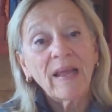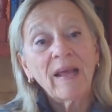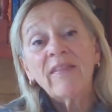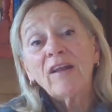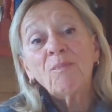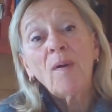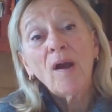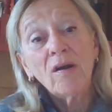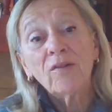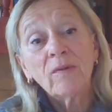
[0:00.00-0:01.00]
And that's
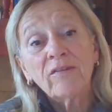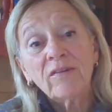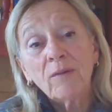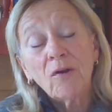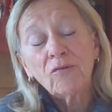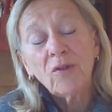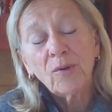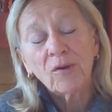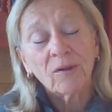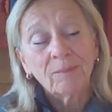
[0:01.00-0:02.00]
part of the reason I wrote the
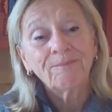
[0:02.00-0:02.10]
book.